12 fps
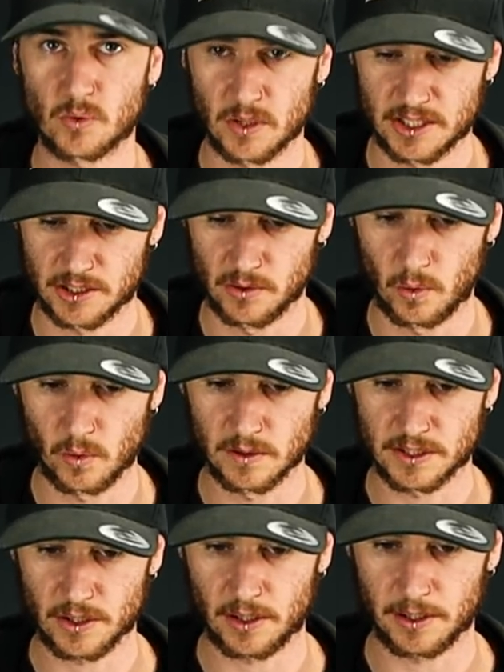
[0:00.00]
this question all
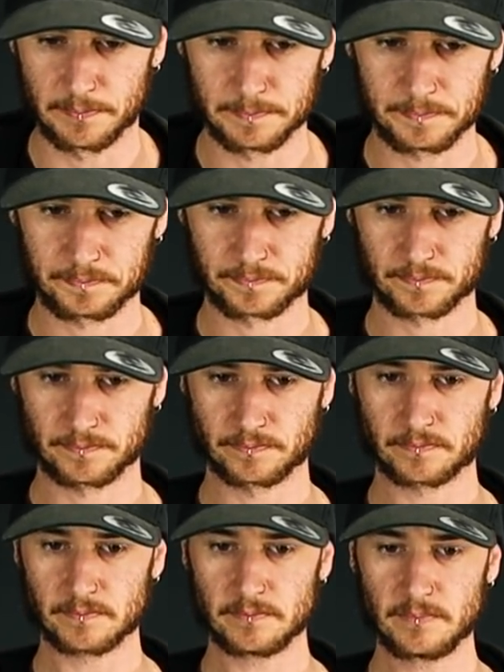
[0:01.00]
the time.
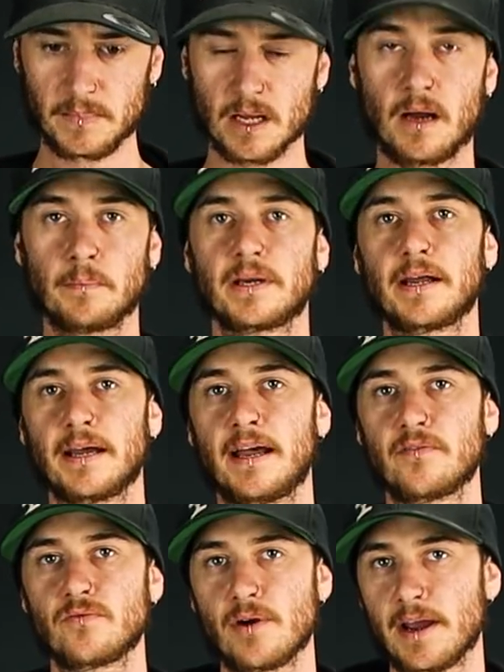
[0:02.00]
I'm going to
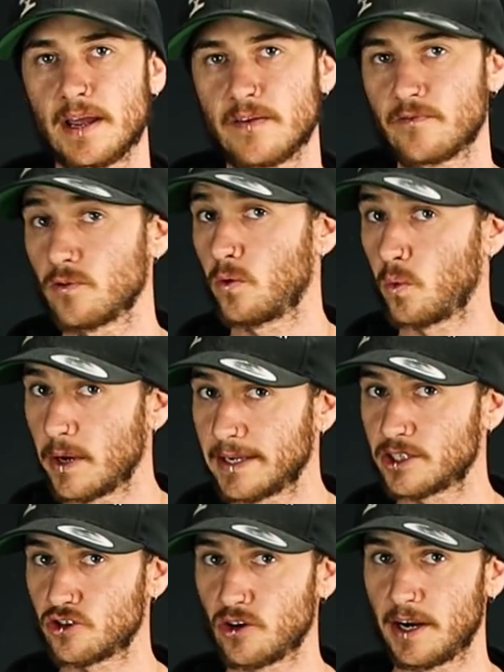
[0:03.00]
have rain for a
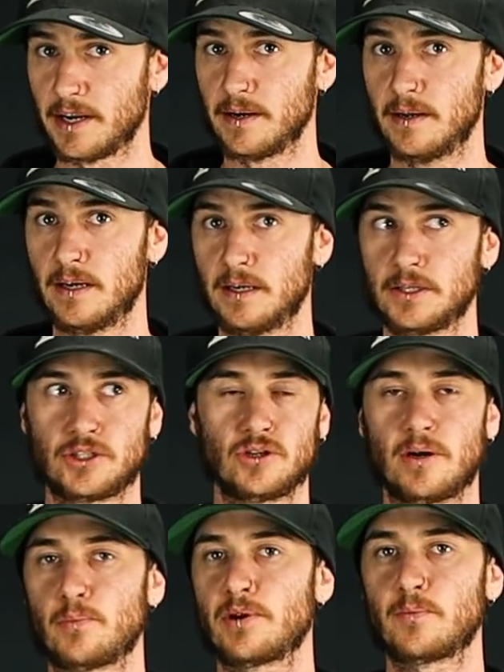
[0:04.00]
week straight.
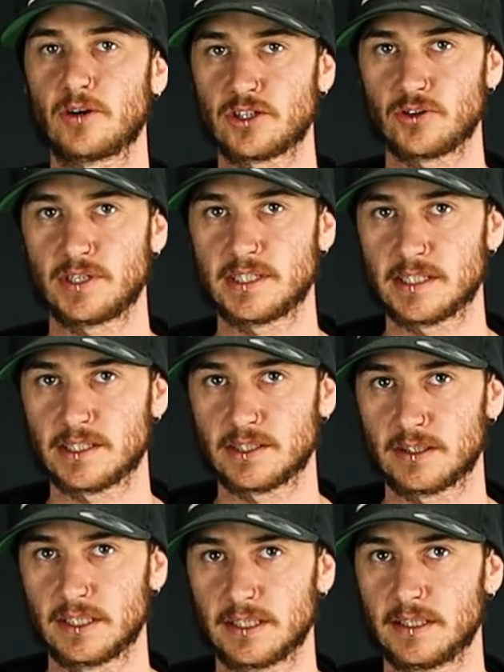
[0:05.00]
Should I bring my trees
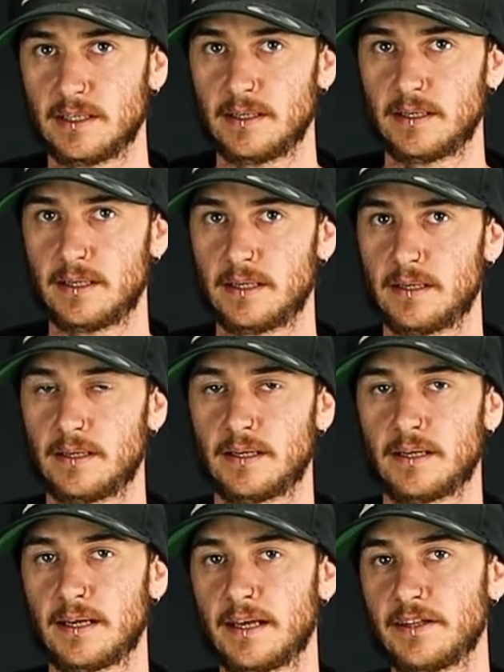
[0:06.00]
inside?
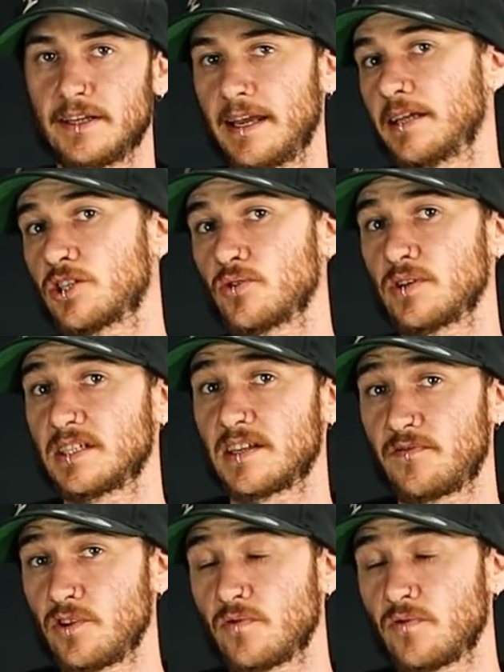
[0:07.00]
And the answer is, if